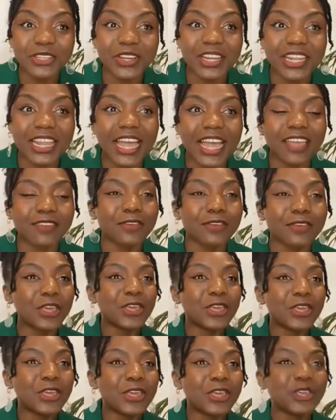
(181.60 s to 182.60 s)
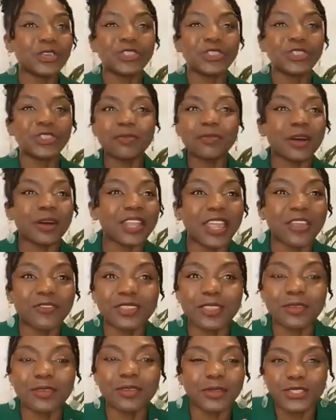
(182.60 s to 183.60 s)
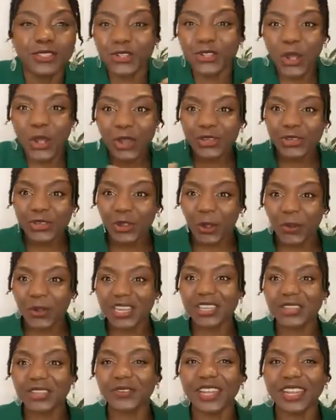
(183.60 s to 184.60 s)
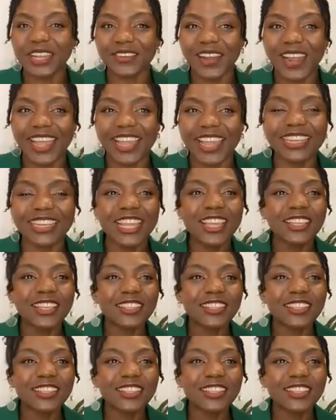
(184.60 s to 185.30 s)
your life. You're thinking about everything because you can't go anywhere, right?